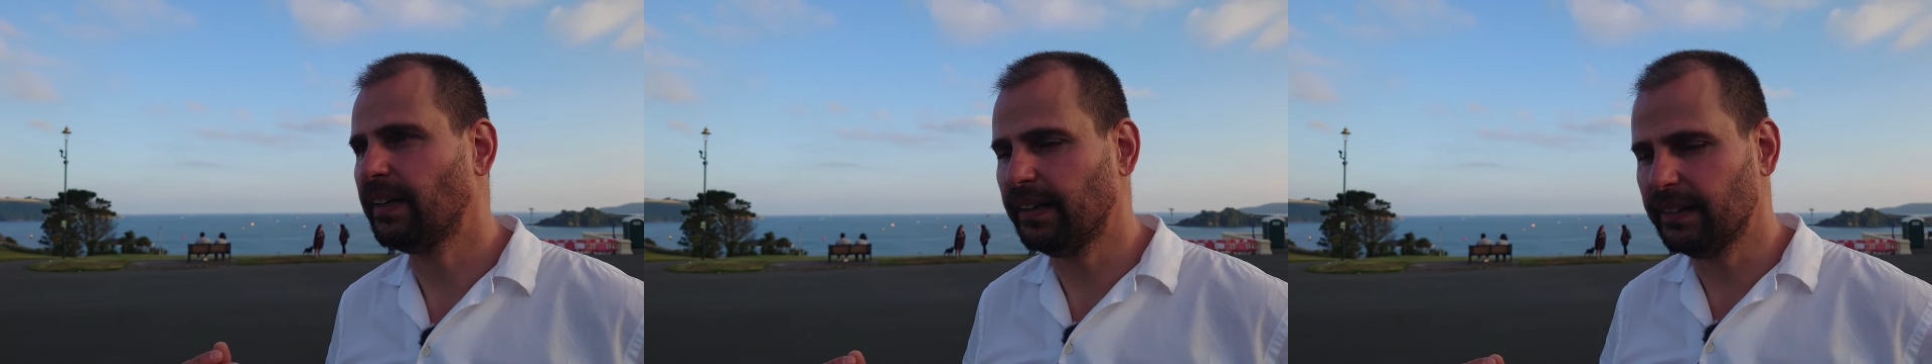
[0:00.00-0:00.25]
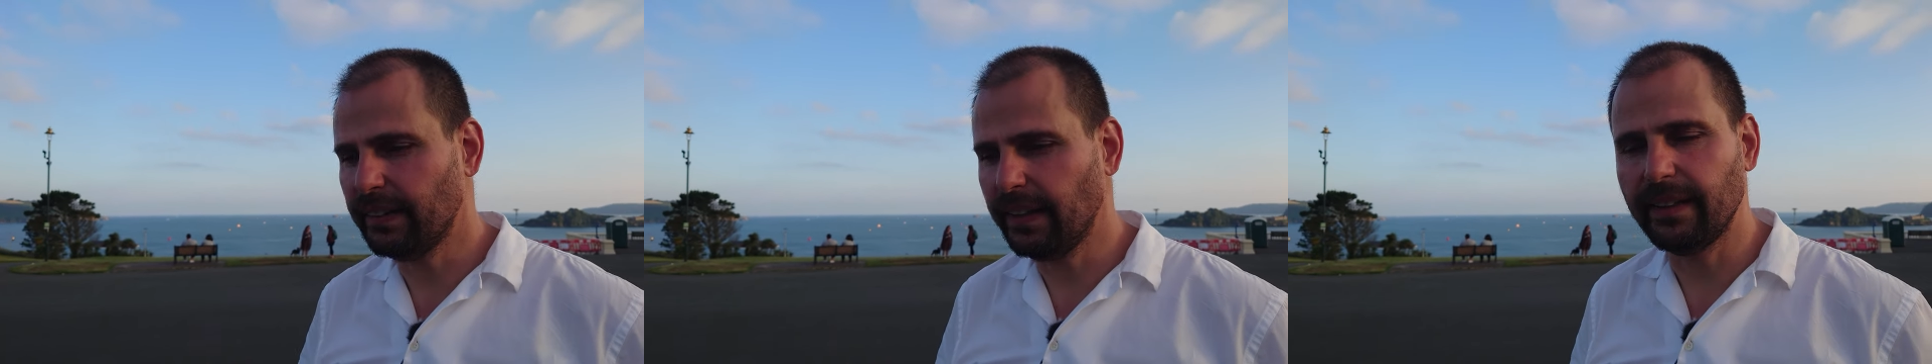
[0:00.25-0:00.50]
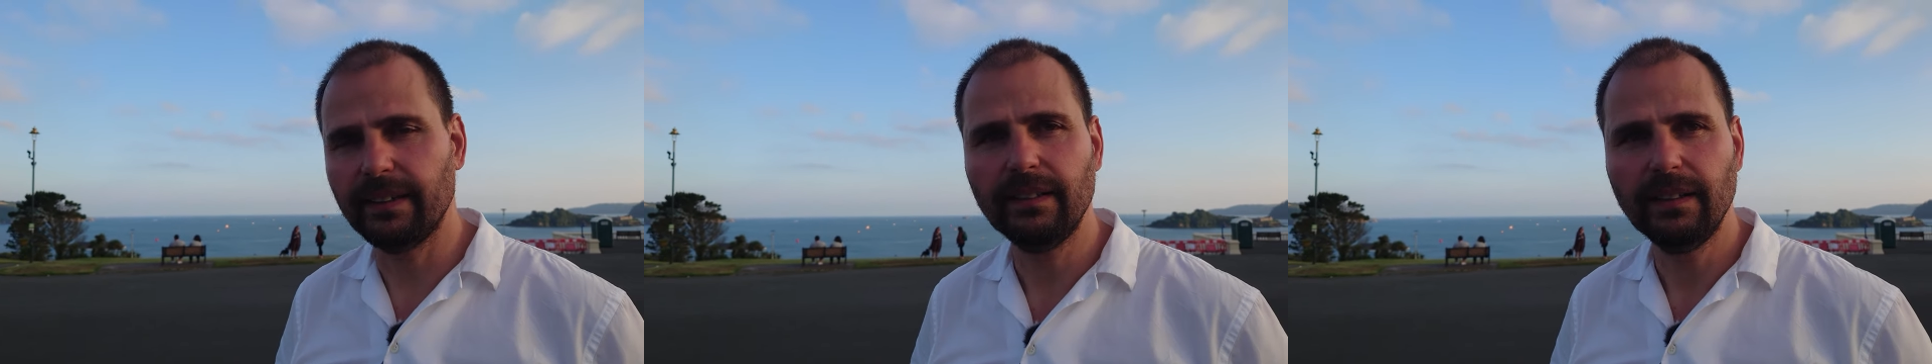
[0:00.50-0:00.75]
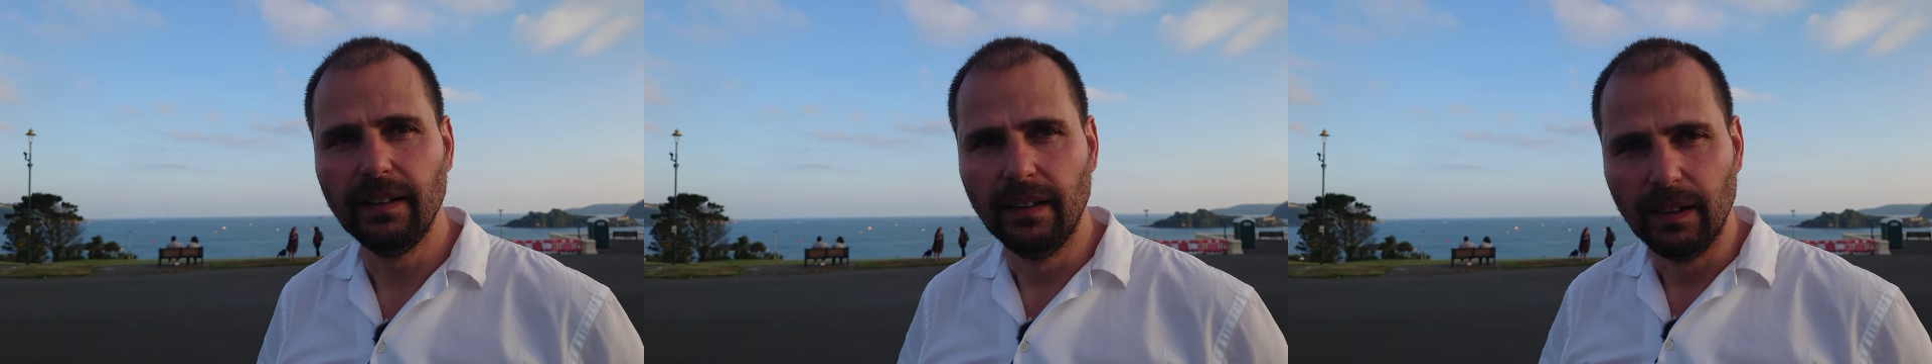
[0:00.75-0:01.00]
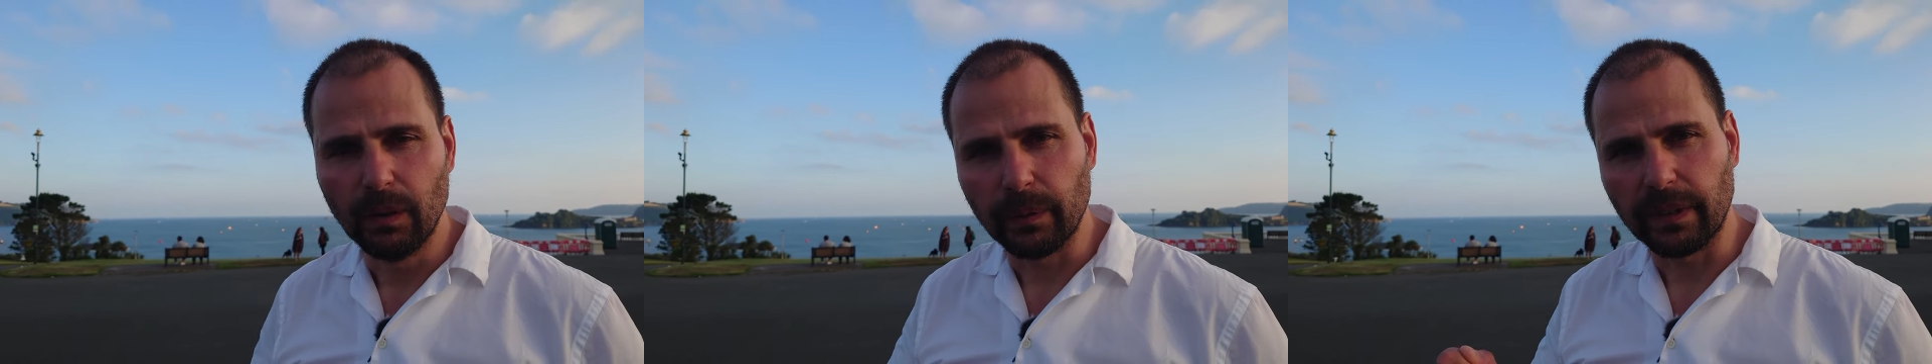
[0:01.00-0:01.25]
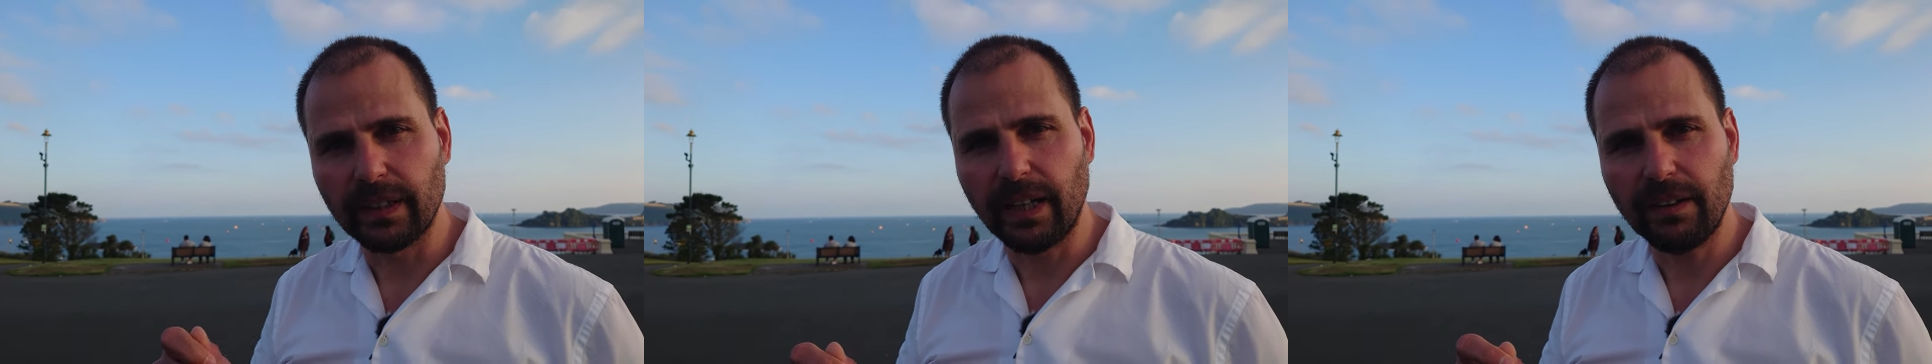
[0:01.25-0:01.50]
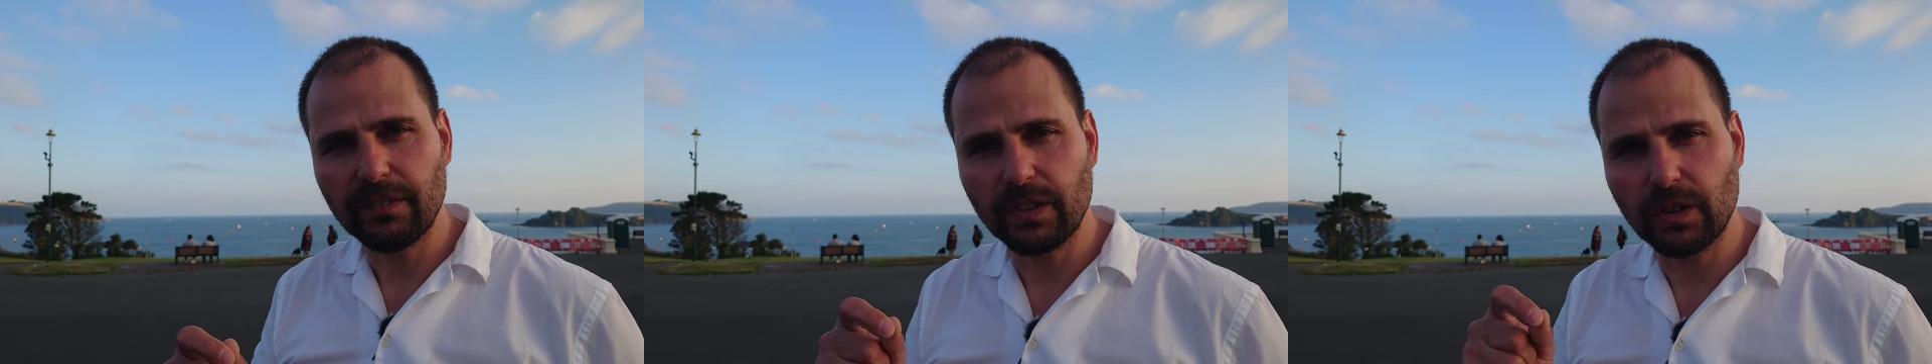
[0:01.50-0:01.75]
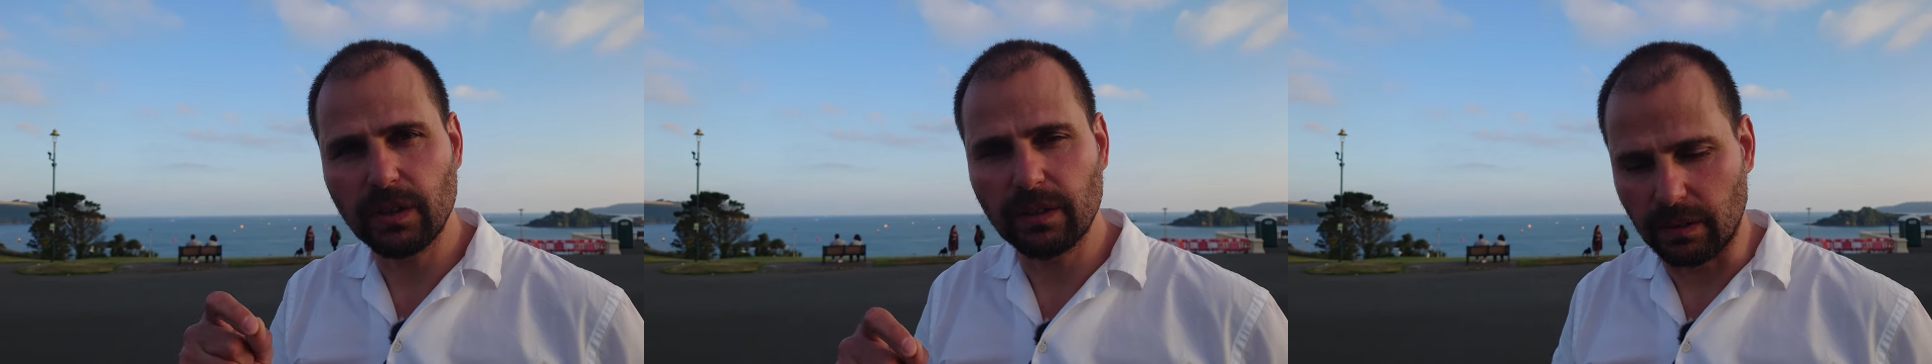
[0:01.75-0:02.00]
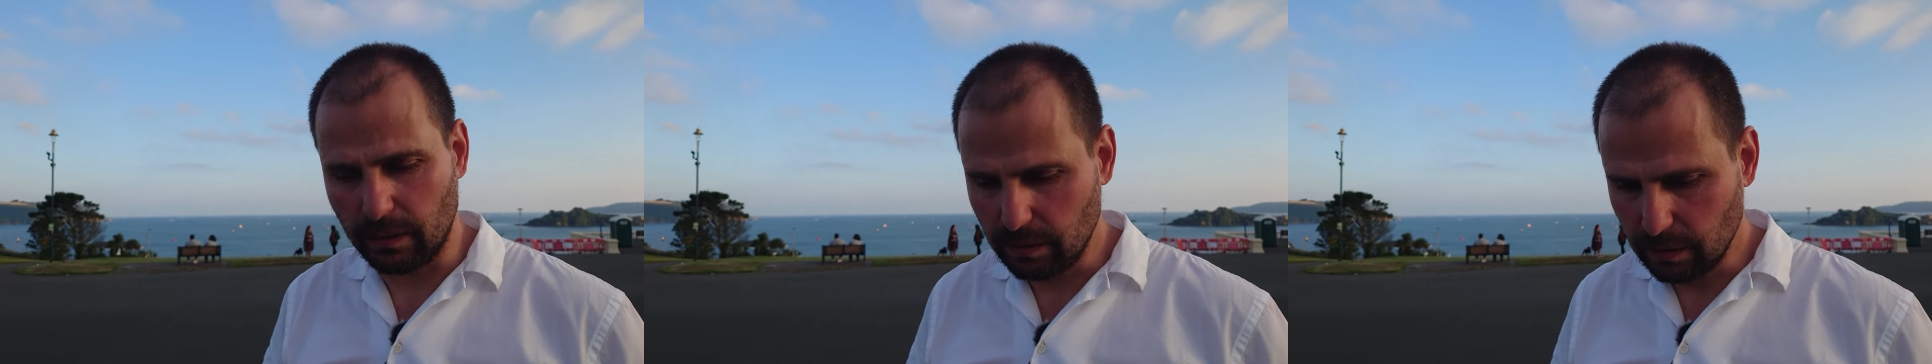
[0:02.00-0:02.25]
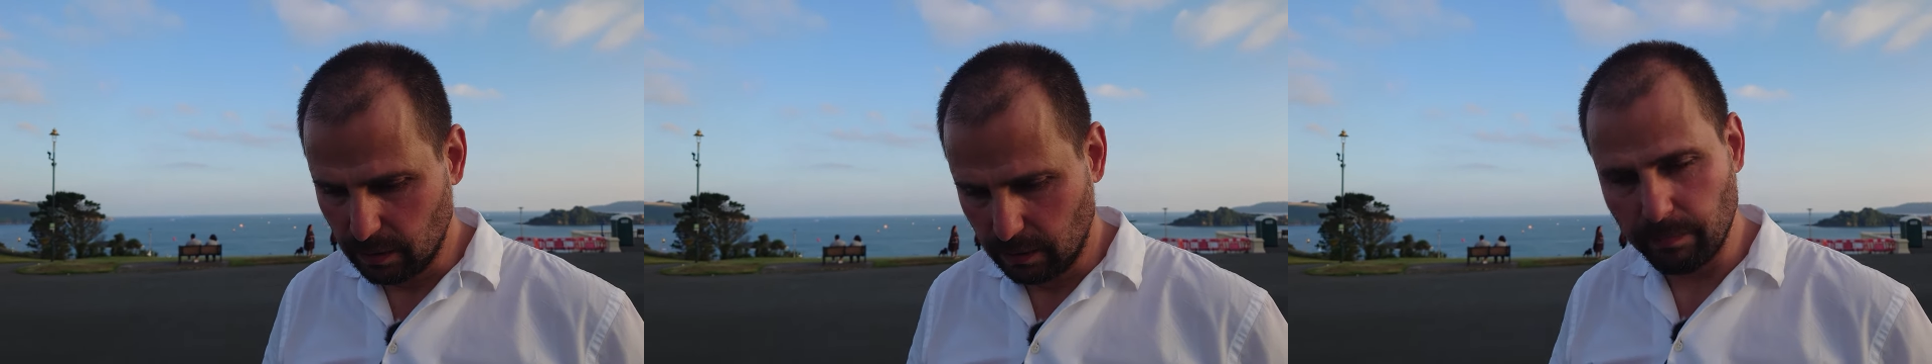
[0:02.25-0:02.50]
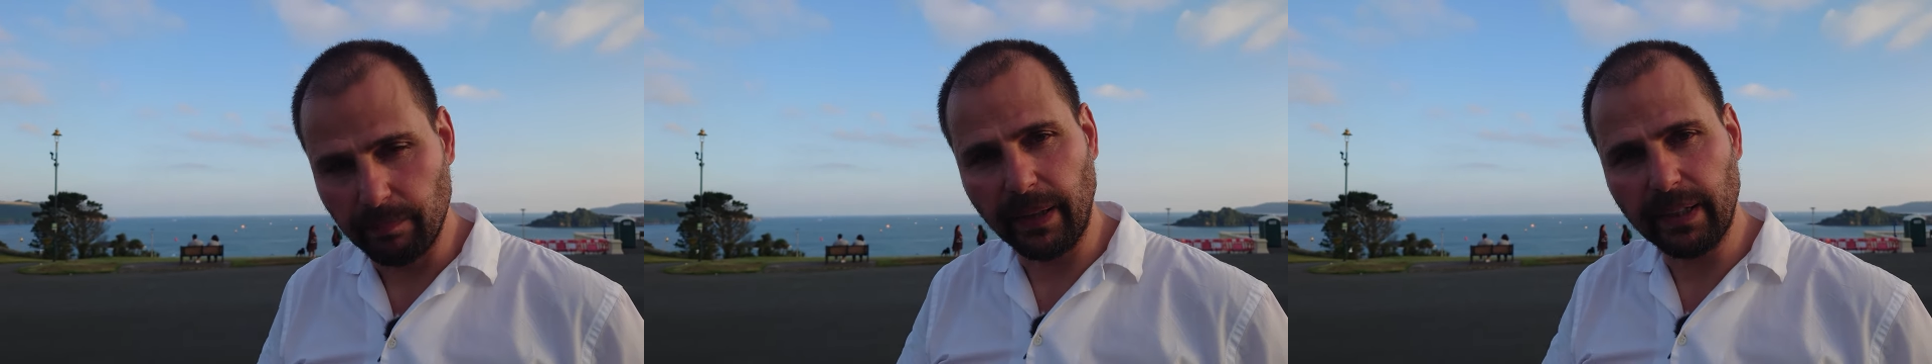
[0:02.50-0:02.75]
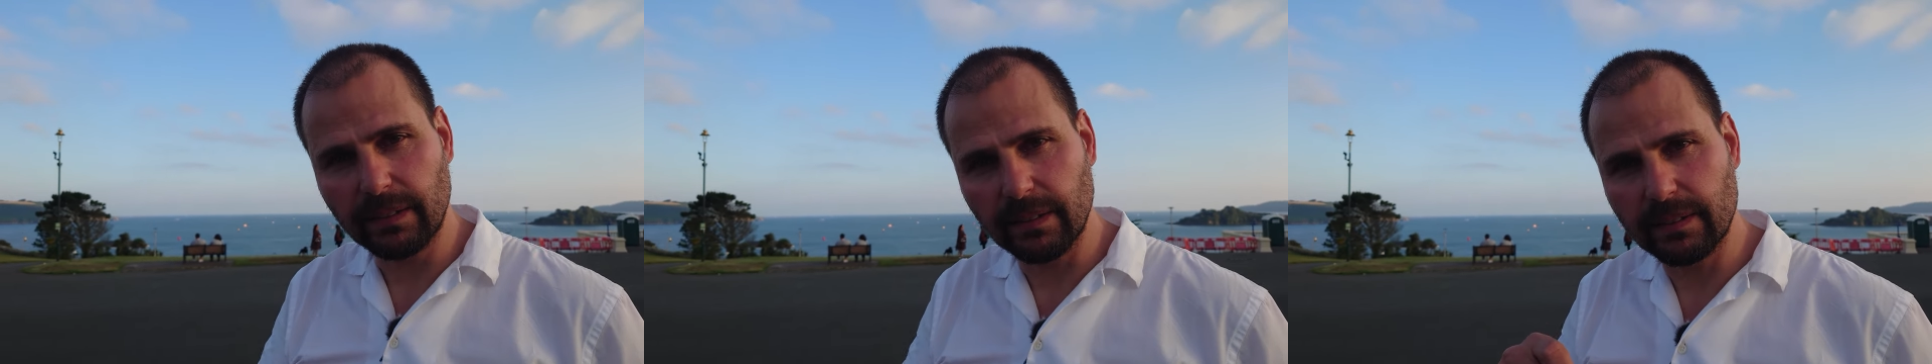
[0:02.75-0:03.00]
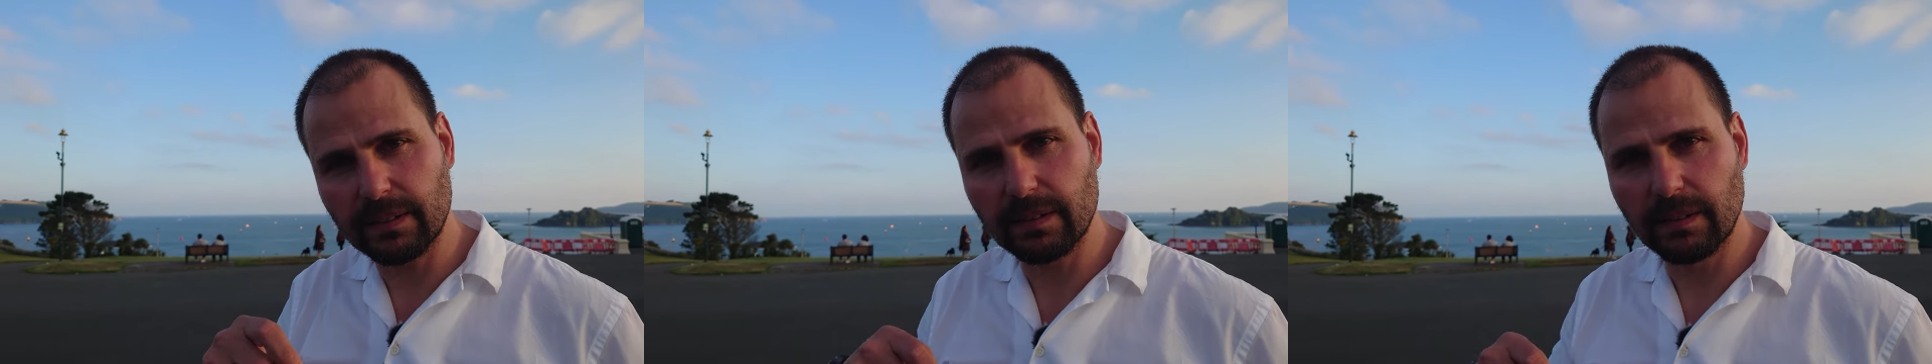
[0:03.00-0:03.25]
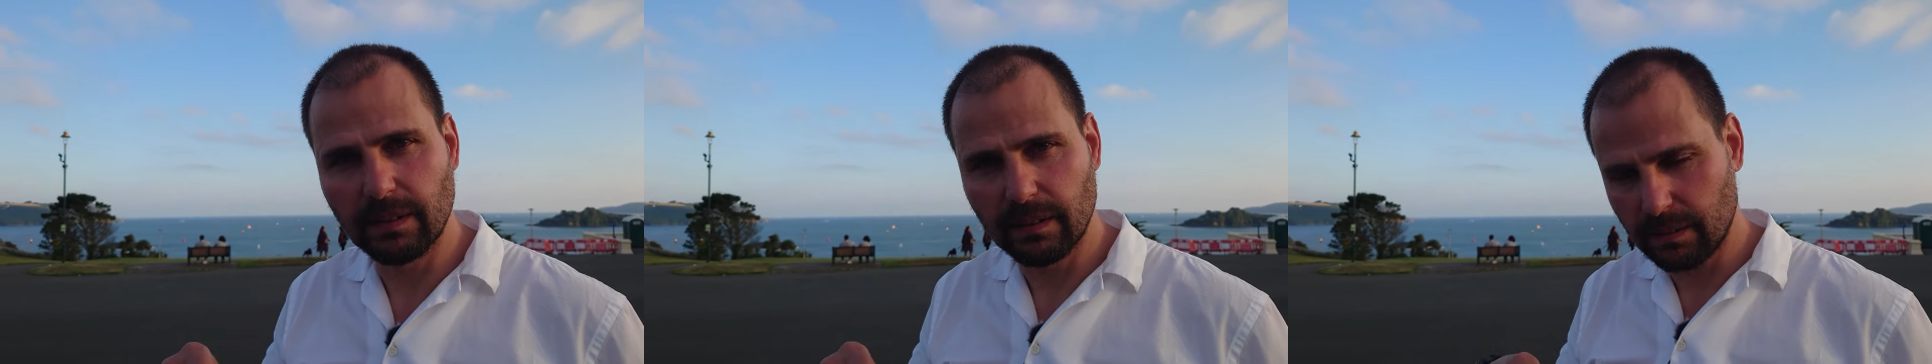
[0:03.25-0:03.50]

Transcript: And then we can have the children make these